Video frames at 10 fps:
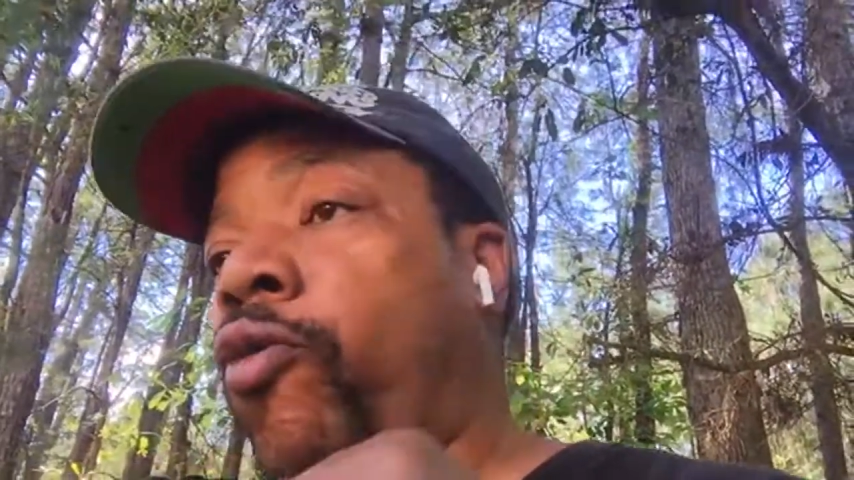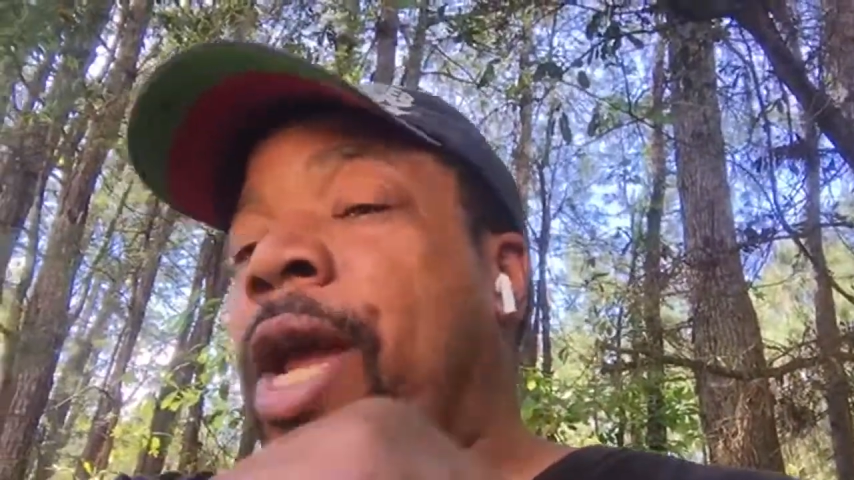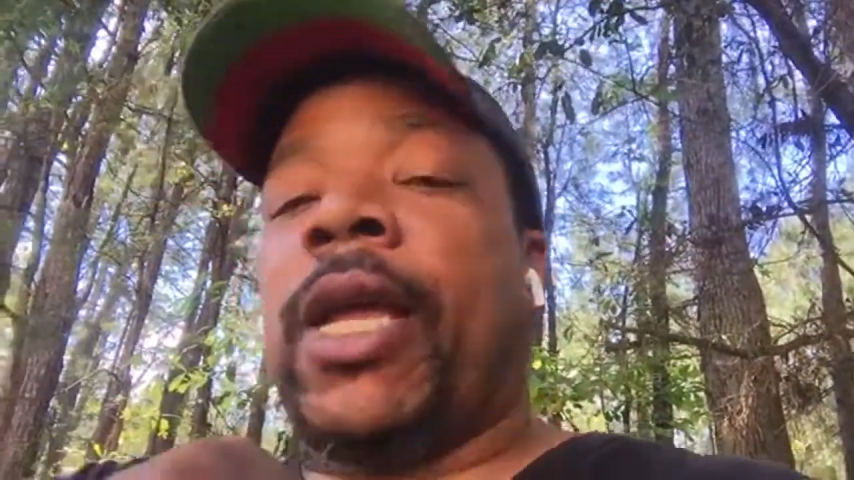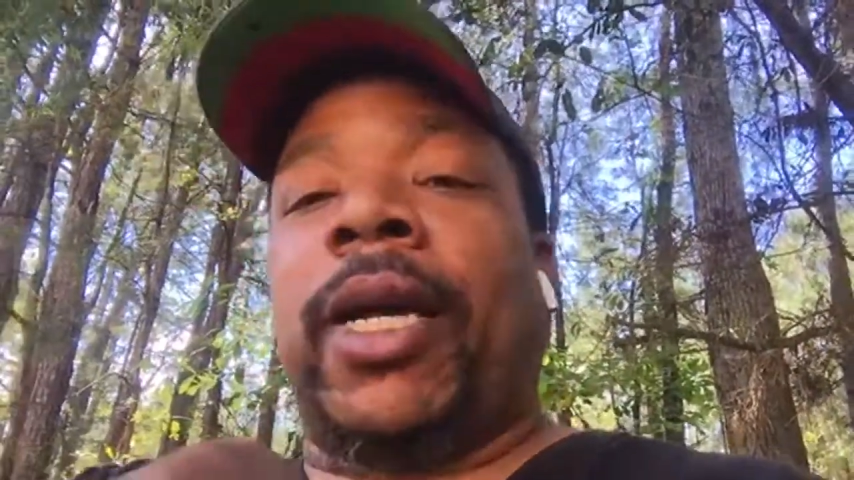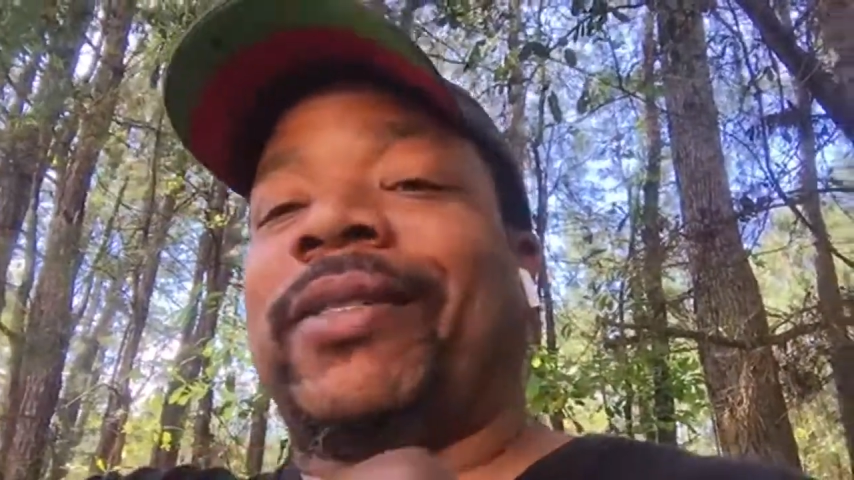
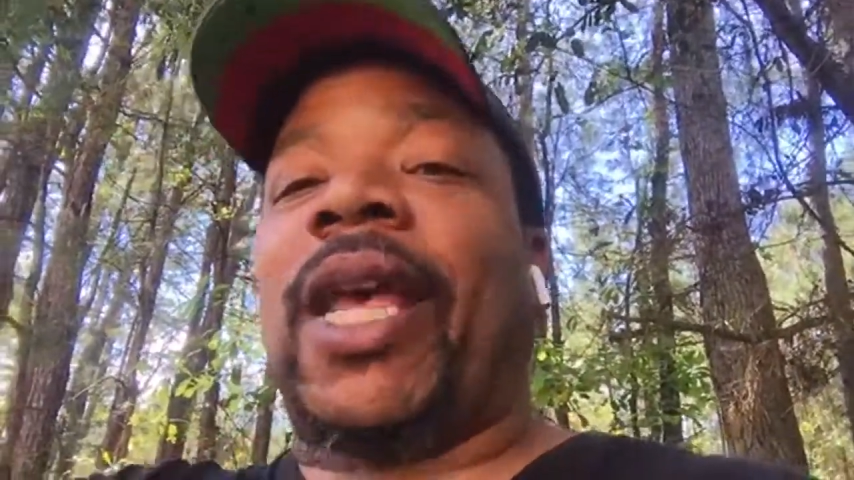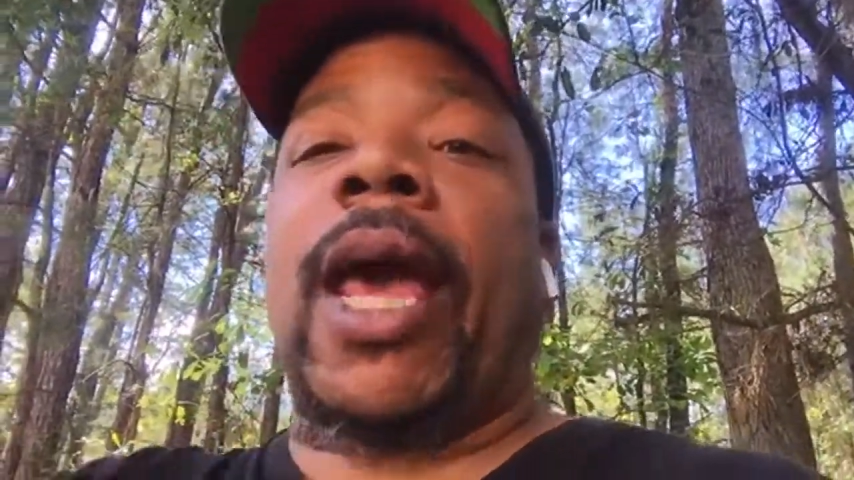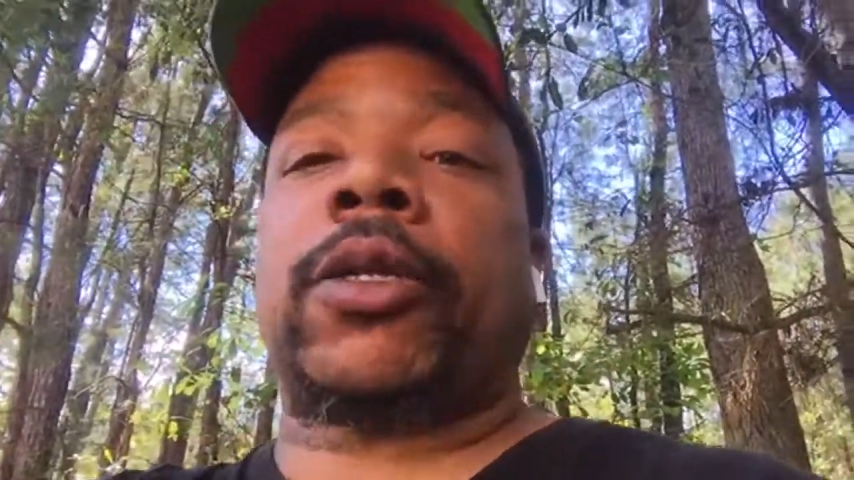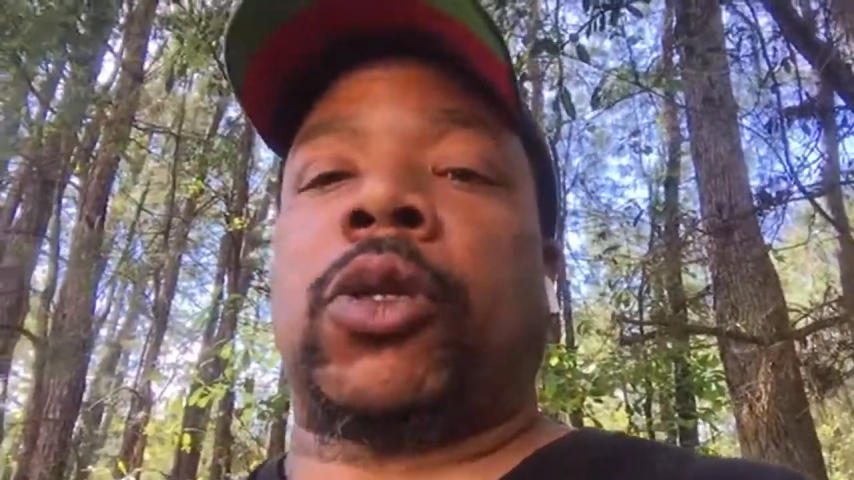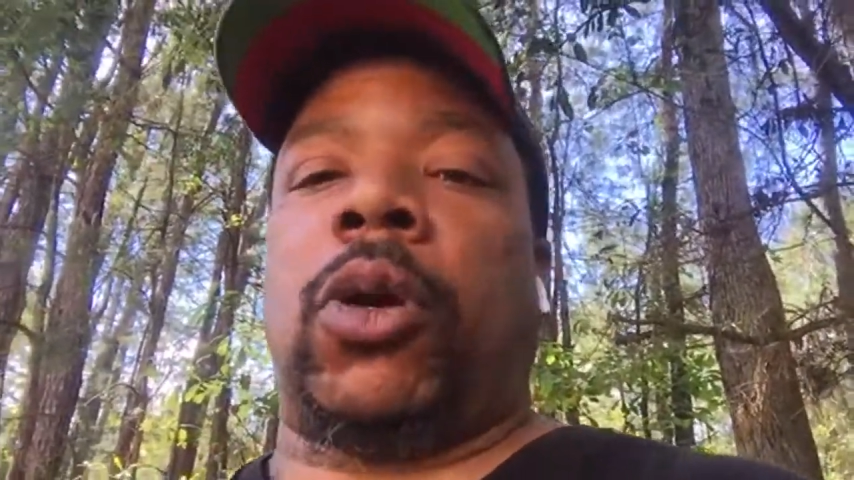Great
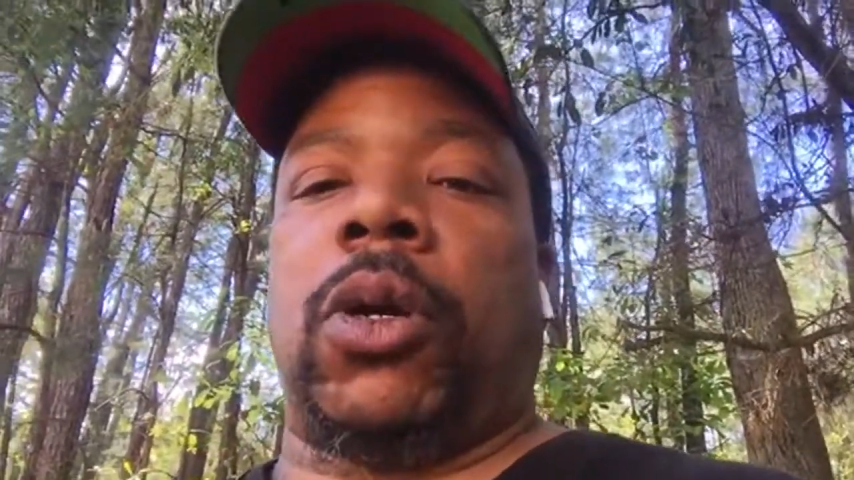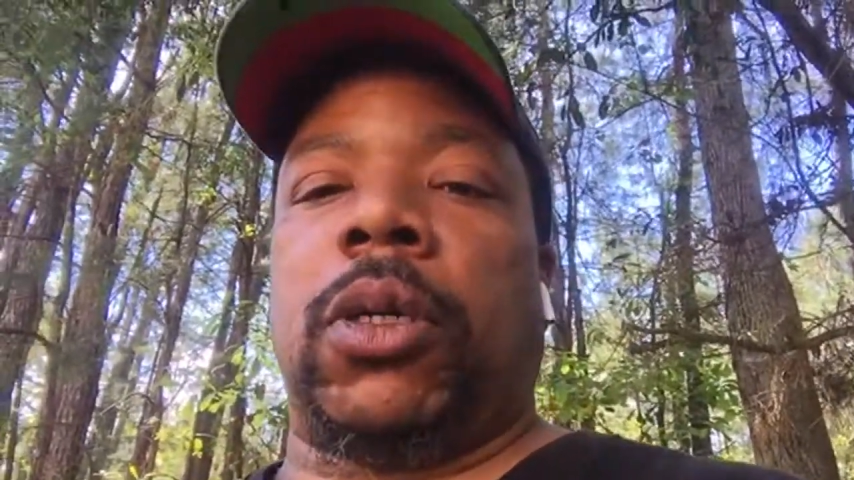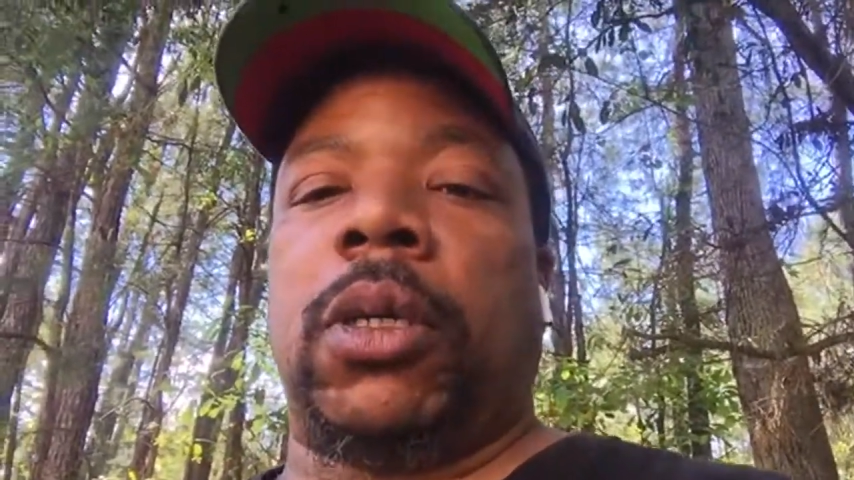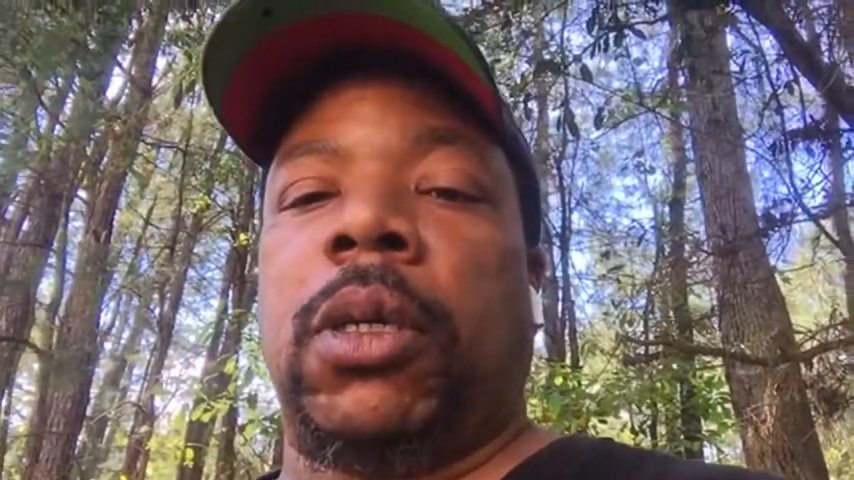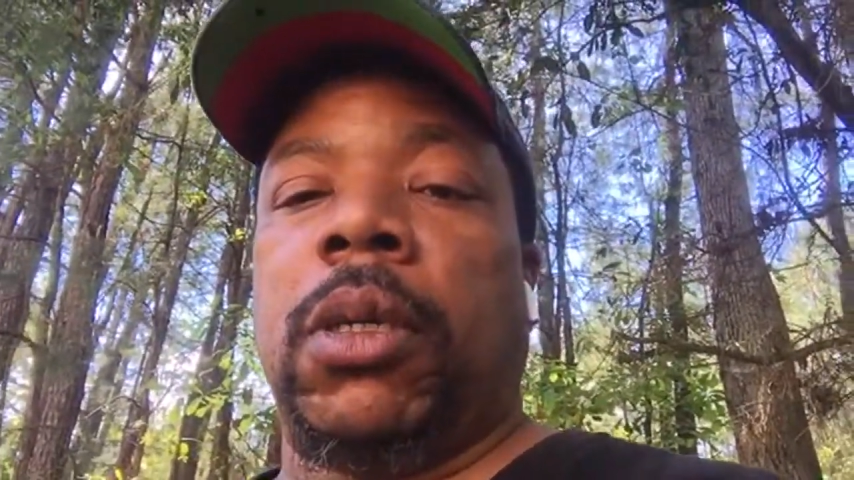attack dog.